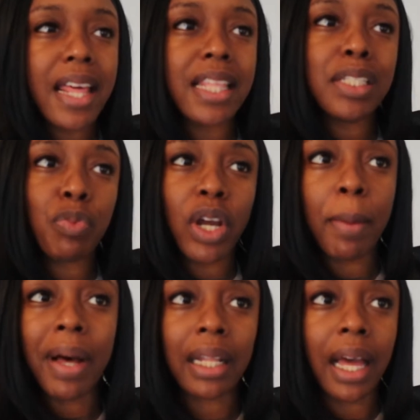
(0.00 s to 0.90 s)
at this point
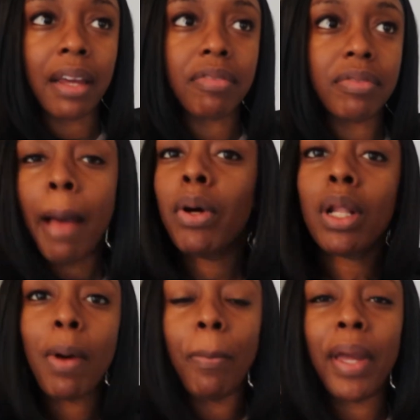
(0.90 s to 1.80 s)
in my life i'm
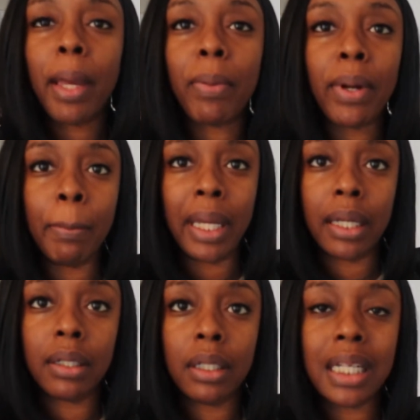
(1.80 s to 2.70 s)
all about pampering
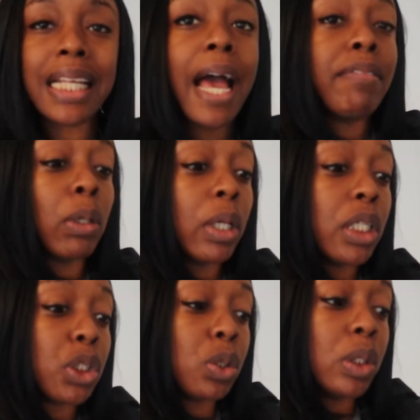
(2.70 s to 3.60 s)
me because i have no
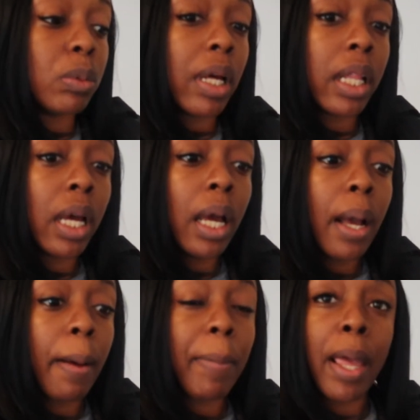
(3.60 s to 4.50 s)
issues with
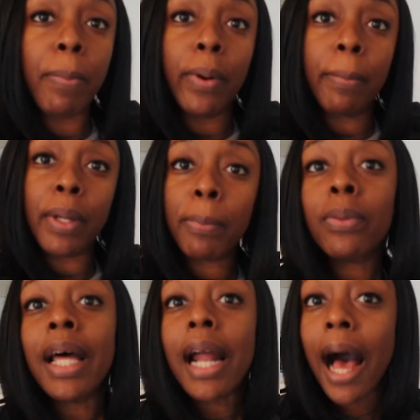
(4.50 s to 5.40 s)
pampering
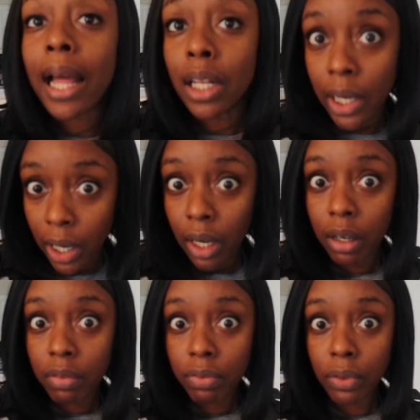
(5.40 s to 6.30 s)
people that i
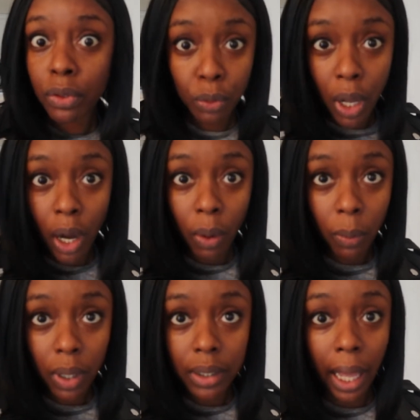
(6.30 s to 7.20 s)
love you
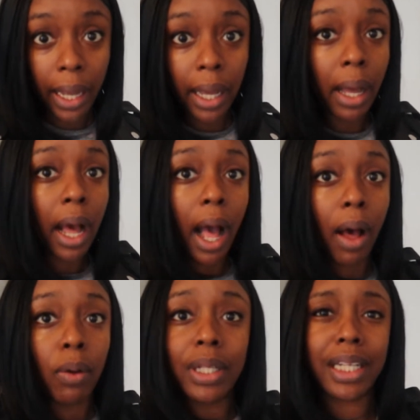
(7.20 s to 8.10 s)
know like
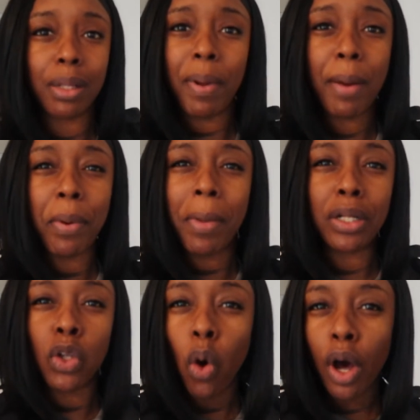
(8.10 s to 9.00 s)
i only get to pamper
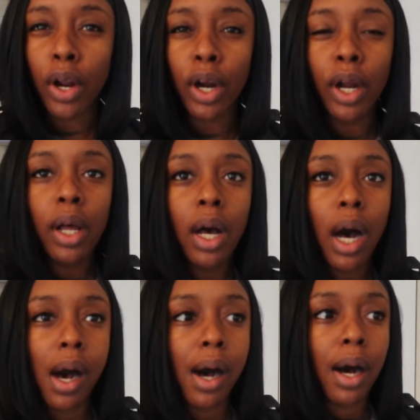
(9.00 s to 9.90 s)
my daughter
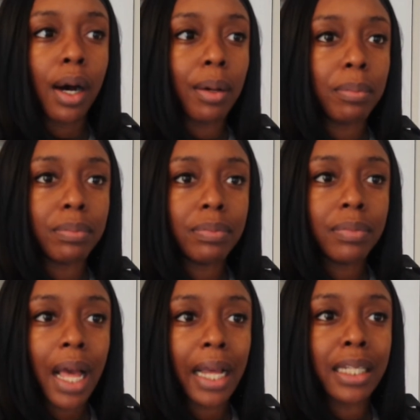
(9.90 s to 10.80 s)
um
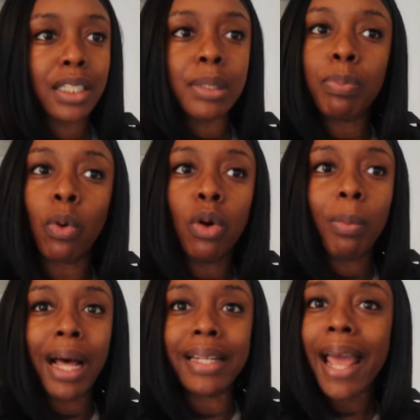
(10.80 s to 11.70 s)
I get to
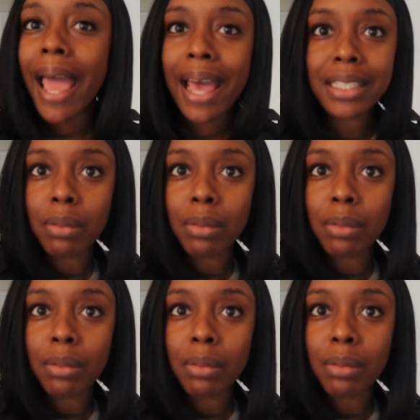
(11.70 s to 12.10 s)
spoil my dad